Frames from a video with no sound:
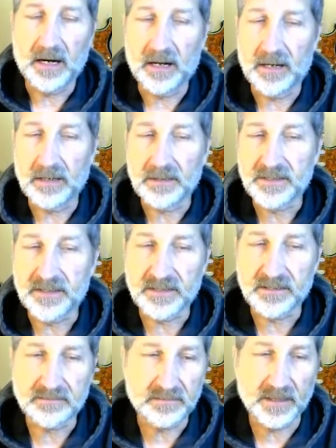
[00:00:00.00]

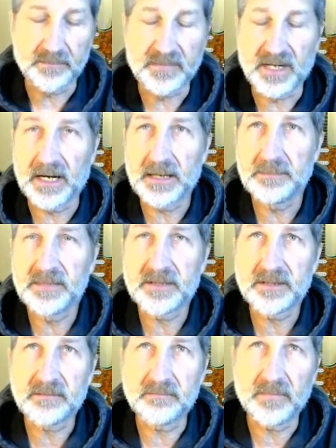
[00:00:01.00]

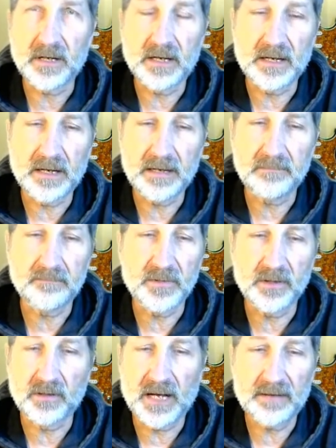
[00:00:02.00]
sometimes
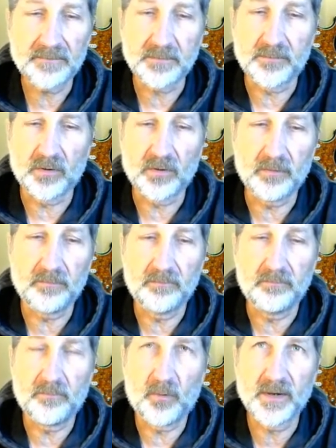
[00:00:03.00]
you'll have to pull
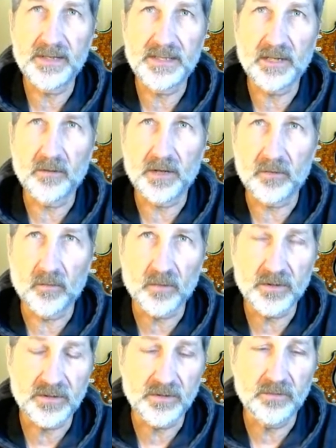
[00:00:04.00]
points out in order
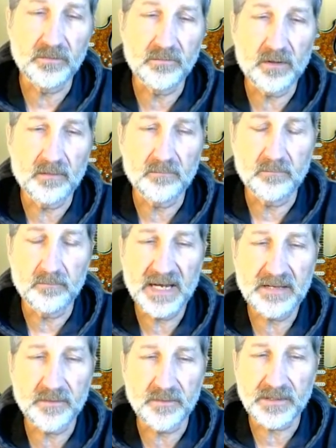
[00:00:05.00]
to
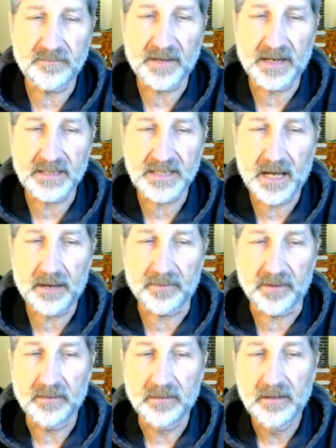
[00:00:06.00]
make those effects
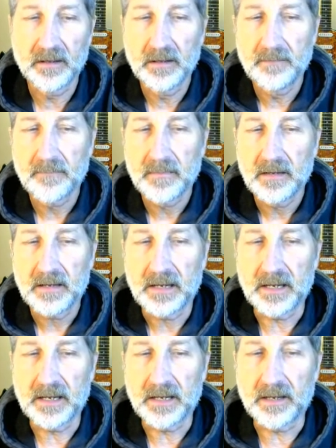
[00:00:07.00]
happen.
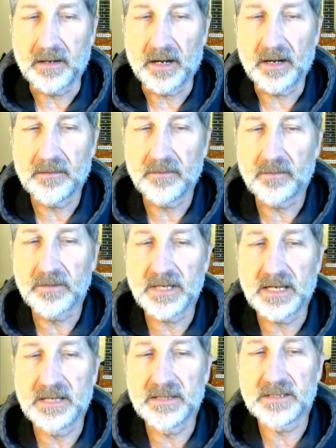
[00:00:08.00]
In other
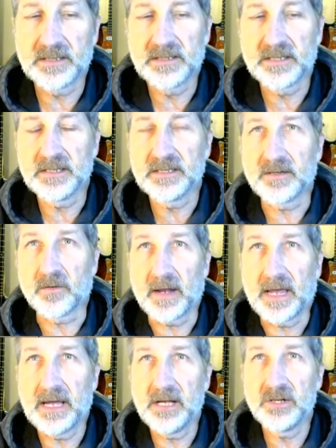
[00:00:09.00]
instances, your
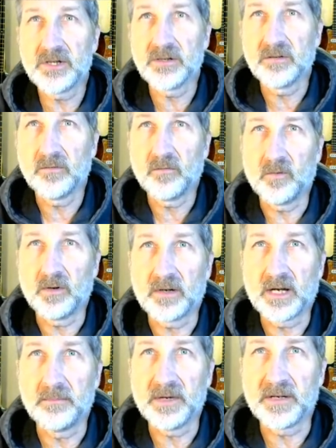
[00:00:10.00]
edge will
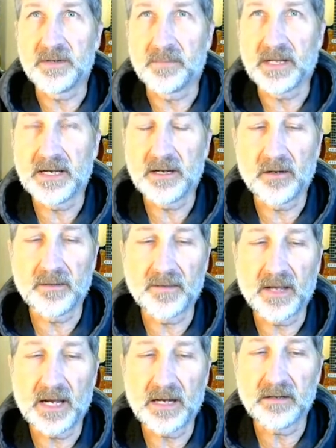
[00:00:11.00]
come into play on that.